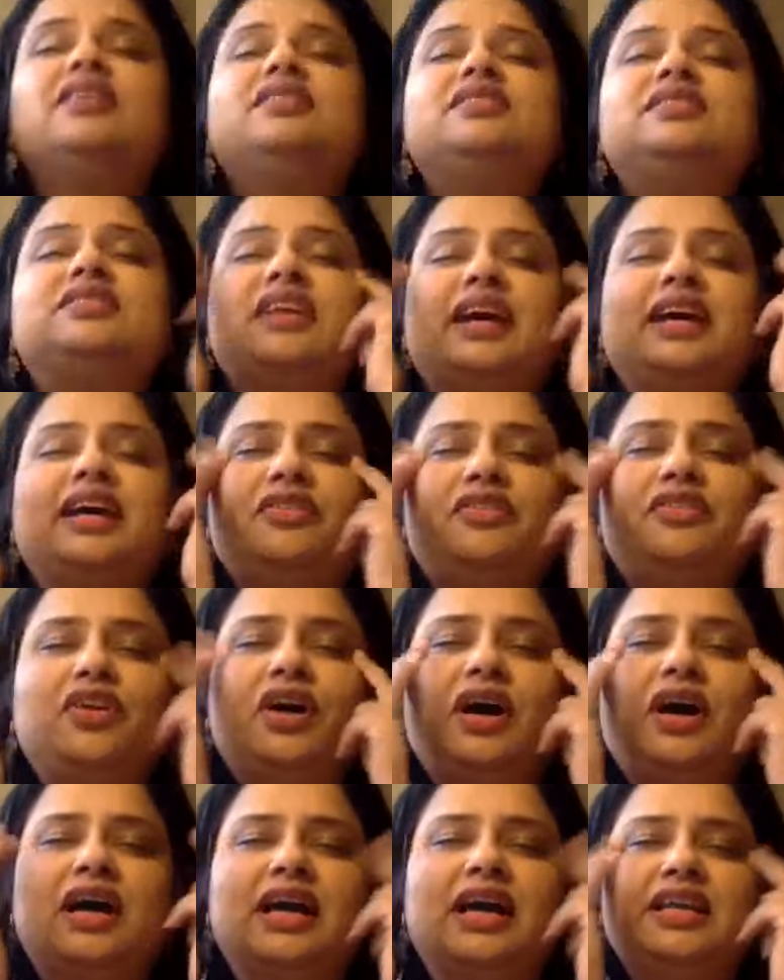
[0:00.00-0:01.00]
Side of
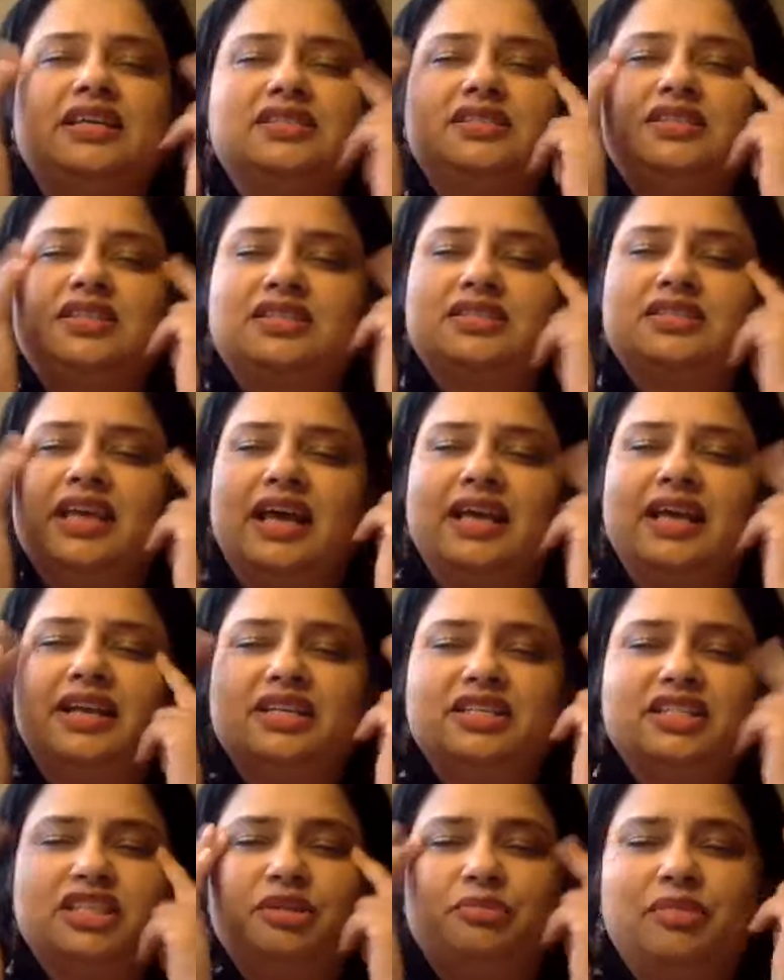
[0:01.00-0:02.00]
your eyes. This
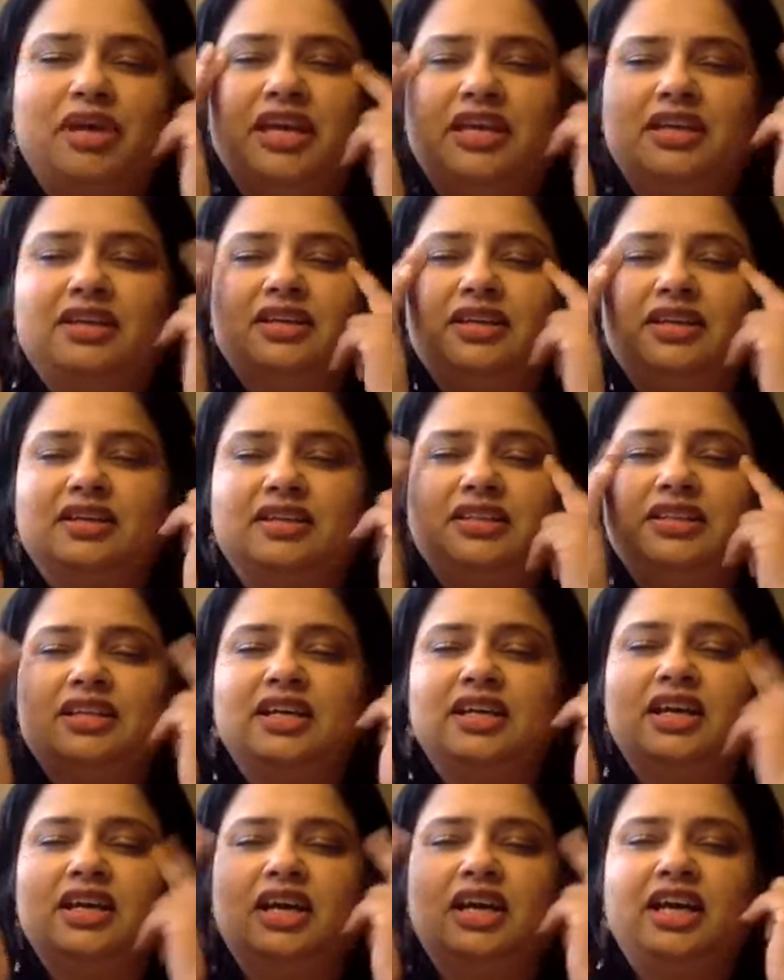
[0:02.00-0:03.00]
sadness in my
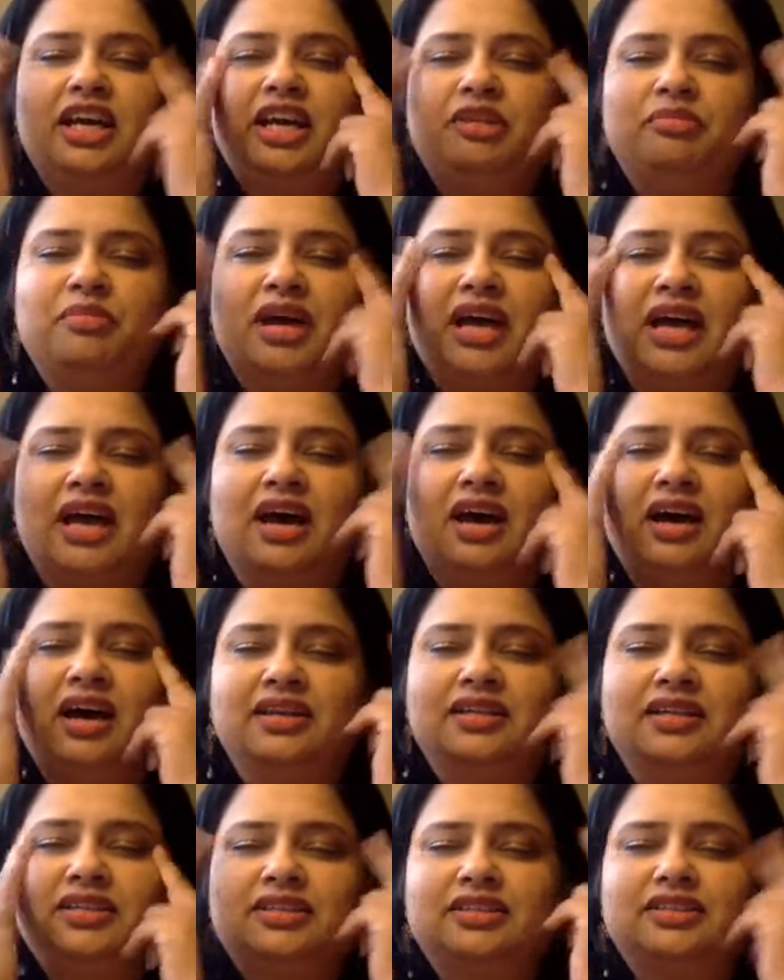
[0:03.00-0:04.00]

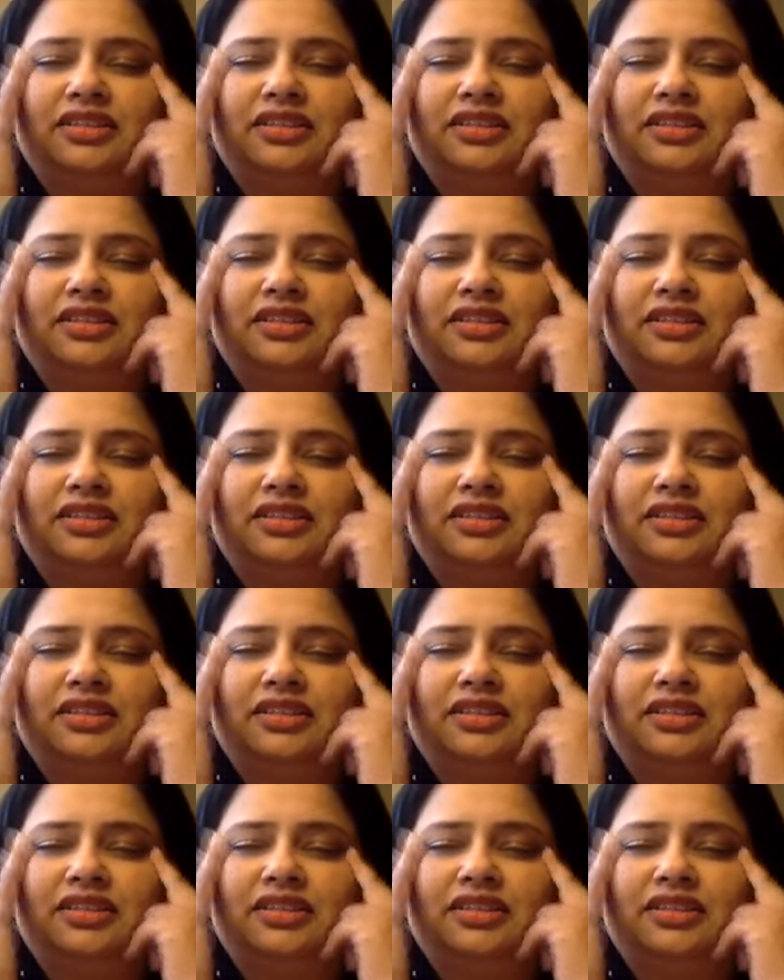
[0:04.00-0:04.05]
heart.